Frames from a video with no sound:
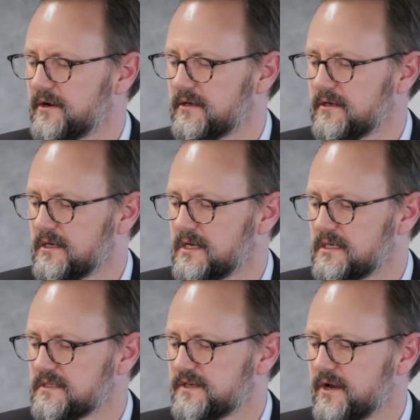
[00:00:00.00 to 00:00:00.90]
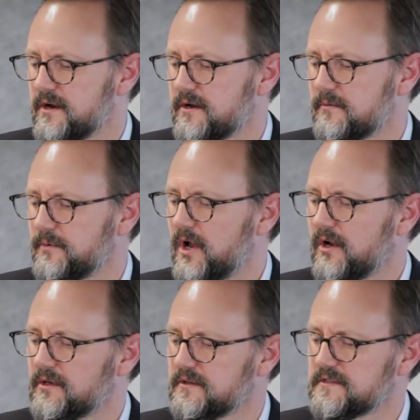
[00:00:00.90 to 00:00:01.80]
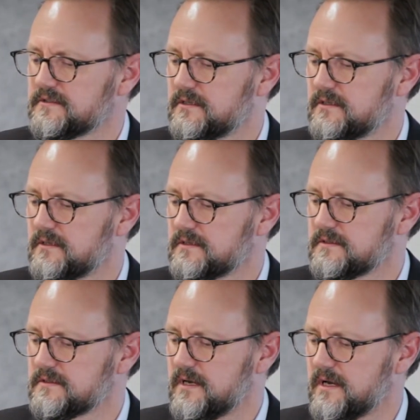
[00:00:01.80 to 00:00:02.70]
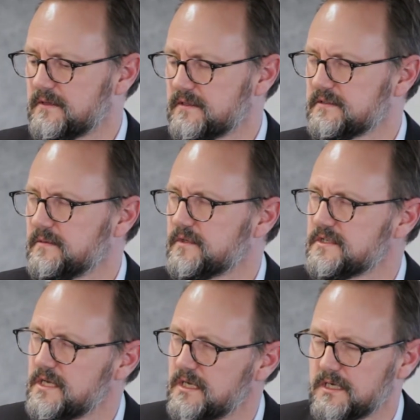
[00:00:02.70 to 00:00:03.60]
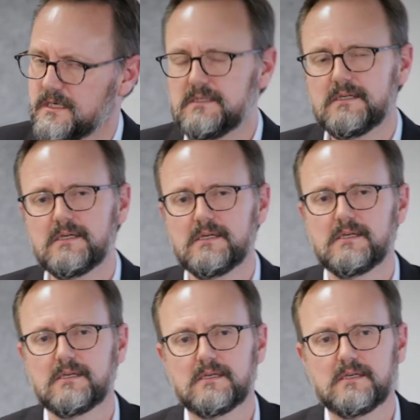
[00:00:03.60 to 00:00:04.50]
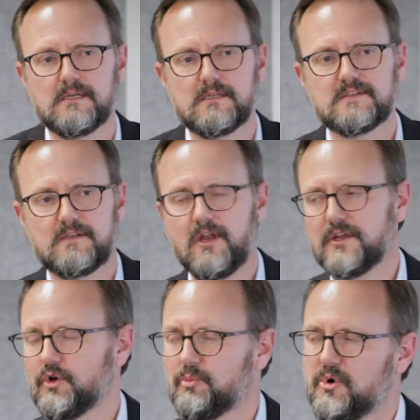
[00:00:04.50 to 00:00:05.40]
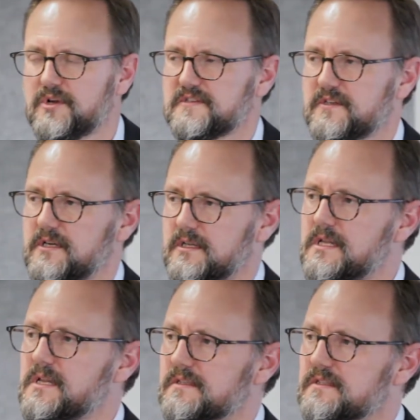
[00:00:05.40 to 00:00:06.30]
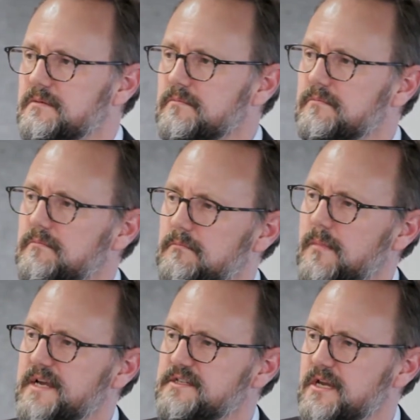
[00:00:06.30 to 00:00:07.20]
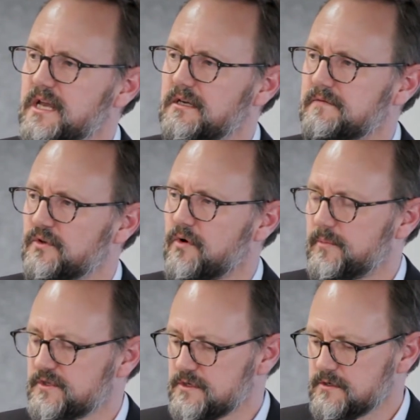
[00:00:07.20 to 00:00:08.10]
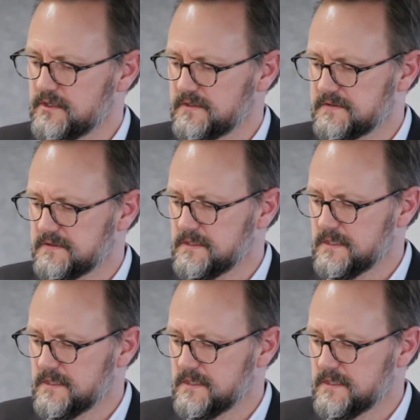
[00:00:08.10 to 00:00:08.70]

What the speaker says: it. So when I look at this image here, there's a lot of good points in it and there's some major negatives or opportunities.